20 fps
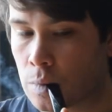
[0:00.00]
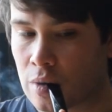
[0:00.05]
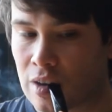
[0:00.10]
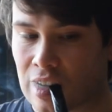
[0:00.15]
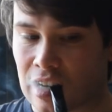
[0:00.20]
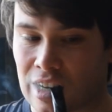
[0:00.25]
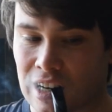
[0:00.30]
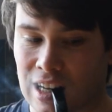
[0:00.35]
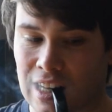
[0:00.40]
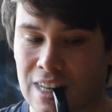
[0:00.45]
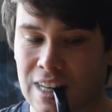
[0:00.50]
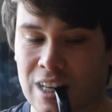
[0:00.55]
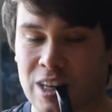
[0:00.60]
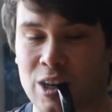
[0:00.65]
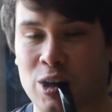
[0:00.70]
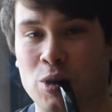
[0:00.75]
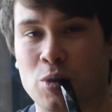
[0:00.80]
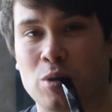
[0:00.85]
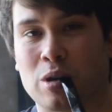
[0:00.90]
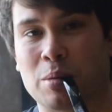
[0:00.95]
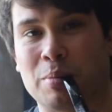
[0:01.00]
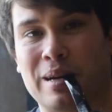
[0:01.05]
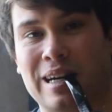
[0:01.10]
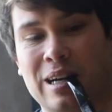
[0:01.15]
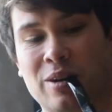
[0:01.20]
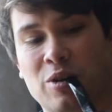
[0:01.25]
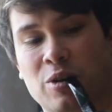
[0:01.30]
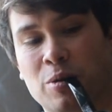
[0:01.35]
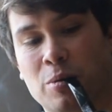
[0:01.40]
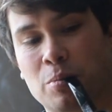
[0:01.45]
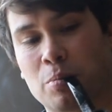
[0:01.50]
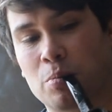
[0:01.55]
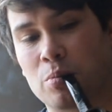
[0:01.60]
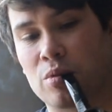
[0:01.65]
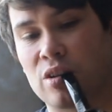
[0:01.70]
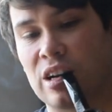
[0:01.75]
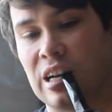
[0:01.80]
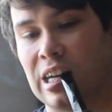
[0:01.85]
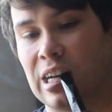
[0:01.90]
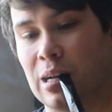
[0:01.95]
And I'd like to talk about,
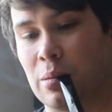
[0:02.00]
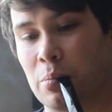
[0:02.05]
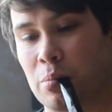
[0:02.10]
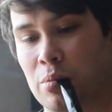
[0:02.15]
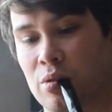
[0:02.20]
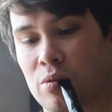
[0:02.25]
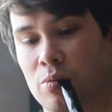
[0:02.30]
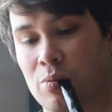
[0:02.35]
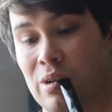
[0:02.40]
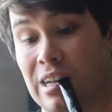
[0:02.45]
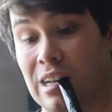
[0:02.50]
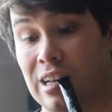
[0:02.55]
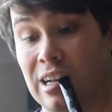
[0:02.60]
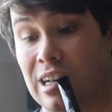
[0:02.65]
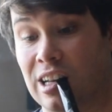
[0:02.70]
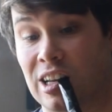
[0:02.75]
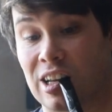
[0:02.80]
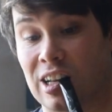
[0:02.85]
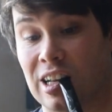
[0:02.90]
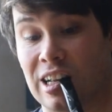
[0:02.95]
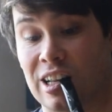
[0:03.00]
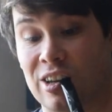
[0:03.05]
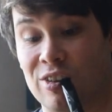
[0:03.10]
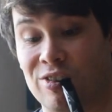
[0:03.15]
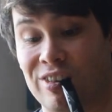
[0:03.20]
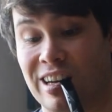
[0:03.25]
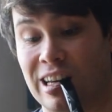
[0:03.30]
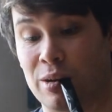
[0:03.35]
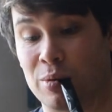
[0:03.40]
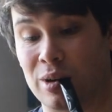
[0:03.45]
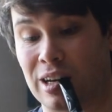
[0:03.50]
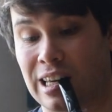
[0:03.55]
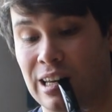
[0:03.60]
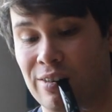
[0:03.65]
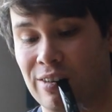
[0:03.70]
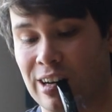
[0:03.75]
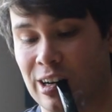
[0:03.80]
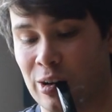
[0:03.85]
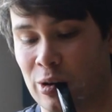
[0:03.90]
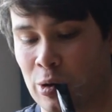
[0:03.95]
well, I'd just like to read what he
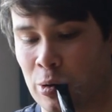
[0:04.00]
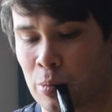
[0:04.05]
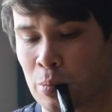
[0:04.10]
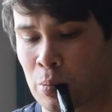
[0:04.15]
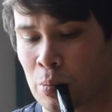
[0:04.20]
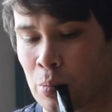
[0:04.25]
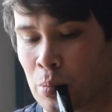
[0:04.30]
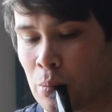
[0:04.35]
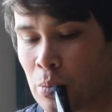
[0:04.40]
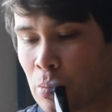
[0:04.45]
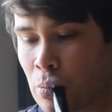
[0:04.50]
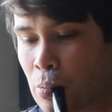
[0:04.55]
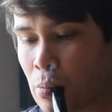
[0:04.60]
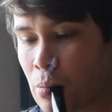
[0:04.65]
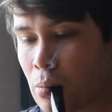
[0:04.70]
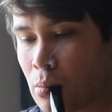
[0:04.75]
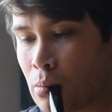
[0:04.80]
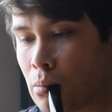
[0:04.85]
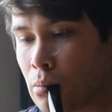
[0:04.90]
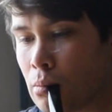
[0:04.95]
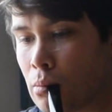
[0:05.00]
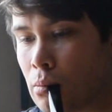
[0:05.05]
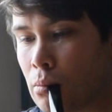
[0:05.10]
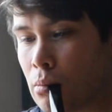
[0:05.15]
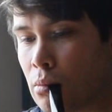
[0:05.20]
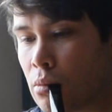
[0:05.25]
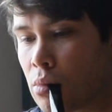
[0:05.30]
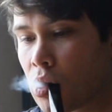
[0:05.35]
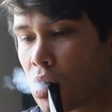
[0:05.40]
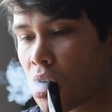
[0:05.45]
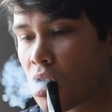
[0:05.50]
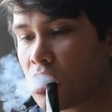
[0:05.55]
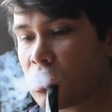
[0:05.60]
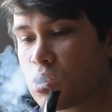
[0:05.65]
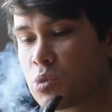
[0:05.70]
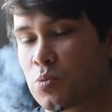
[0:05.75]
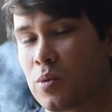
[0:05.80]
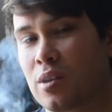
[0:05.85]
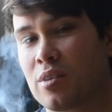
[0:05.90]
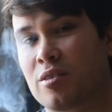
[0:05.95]
wrote. Because
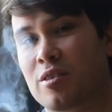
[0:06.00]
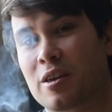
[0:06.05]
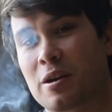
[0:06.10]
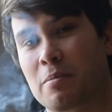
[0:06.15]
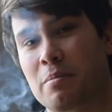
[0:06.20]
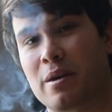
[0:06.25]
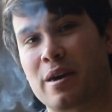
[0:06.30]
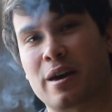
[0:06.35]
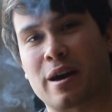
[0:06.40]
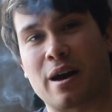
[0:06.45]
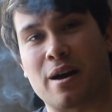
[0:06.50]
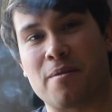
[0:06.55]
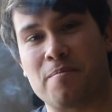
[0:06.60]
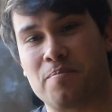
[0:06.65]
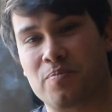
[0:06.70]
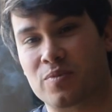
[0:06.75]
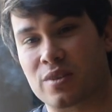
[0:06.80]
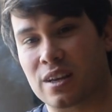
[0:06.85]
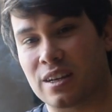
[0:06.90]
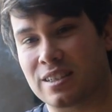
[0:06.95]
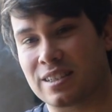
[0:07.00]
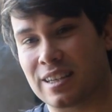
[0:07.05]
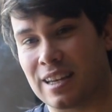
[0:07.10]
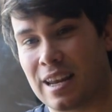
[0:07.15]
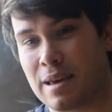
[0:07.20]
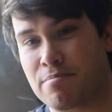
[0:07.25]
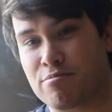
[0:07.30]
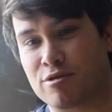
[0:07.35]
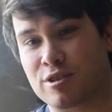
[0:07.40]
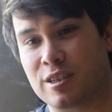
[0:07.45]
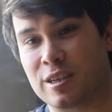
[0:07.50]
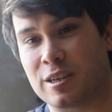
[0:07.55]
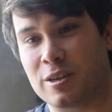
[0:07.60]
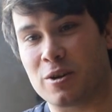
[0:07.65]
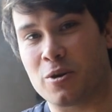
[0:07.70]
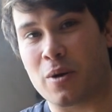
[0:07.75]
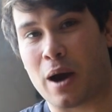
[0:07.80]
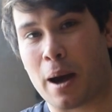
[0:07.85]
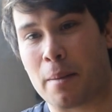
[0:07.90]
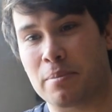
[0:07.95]
it's one thing being a celebrity
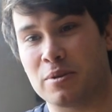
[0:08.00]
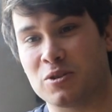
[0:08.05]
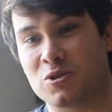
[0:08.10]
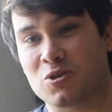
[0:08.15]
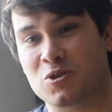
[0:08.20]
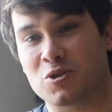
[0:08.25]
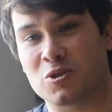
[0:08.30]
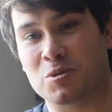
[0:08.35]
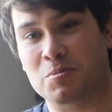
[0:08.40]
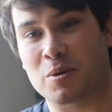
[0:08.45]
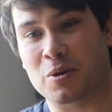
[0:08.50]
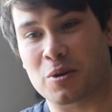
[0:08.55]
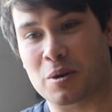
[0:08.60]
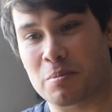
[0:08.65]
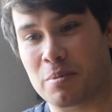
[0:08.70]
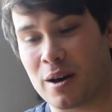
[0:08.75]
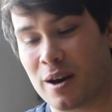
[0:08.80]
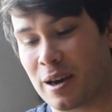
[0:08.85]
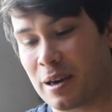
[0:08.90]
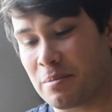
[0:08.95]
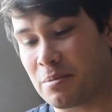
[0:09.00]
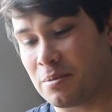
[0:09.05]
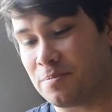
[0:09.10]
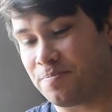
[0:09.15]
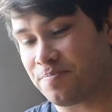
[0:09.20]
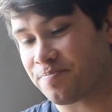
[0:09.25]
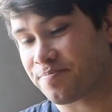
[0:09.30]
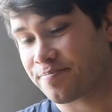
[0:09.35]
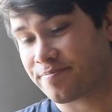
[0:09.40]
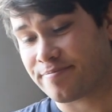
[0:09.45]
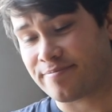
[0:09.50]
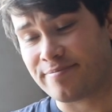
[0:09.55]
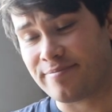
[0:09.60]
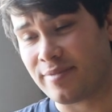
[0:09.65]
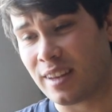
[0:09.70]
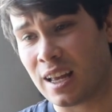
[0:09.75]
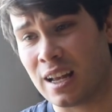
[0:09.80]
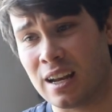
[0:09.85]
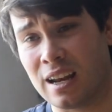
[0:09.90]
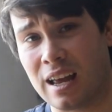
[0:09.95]
who happens to smoke a pipe,
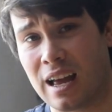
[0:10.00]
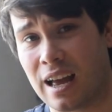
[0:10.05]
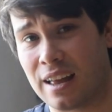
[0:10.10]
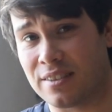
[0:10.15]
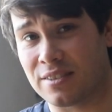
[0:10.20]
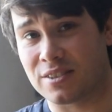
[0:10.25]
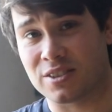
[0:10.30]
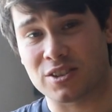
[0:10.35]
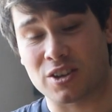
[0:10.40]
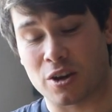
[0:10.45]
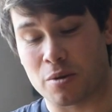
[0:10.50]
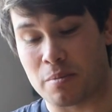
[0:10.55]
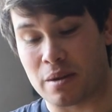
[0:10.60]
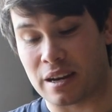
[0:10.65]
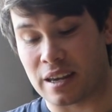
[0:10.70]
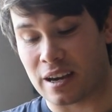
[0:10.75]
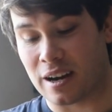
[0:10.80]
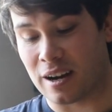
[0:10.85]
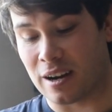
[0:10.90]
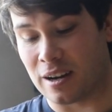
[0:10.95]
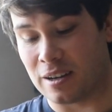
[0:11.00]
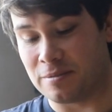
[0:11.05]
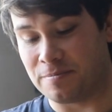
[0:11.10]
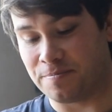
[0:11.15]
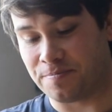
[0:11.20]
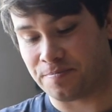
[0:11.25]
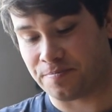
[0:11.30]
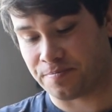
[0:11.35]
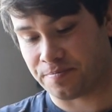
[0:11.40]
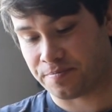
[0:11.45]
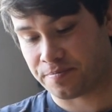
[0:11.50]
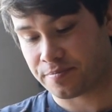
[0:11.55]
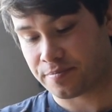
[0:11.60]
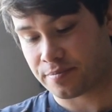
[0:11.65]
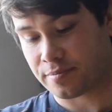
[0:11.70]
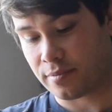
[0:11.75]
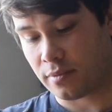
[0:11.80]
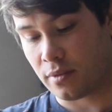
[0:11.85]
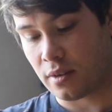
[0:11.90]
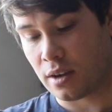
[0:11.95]
and so many are,
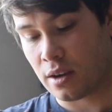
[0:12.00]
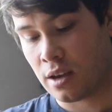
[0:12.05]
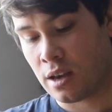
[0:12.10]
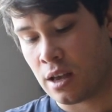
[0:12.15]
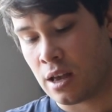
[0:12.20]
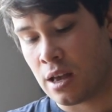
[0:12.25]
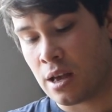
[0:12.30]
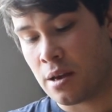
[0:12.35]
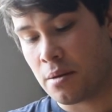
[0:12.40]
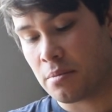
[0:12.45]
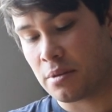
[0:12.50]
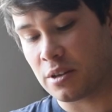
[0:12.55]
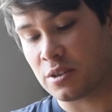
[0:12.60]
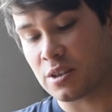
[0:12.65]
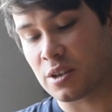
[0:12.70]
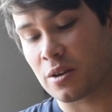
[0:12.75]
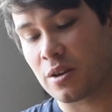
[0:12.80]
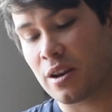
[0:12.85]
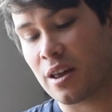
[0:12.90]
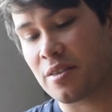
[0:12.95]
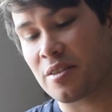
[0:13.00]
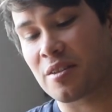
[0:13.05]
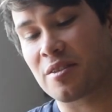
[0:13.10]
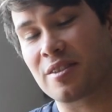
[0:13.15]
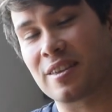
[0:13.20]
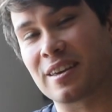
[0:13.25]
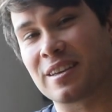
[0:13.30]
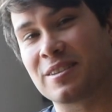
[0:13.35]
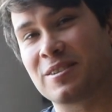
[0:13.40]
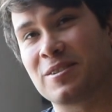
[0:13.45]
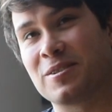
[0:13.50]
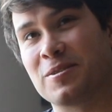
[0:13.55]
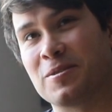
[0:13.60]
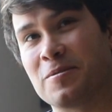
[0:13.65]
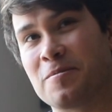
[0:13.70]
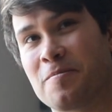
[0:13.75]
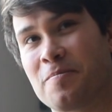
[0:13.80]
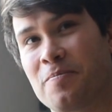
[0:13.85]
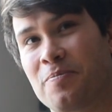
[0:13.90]
but it's another thing to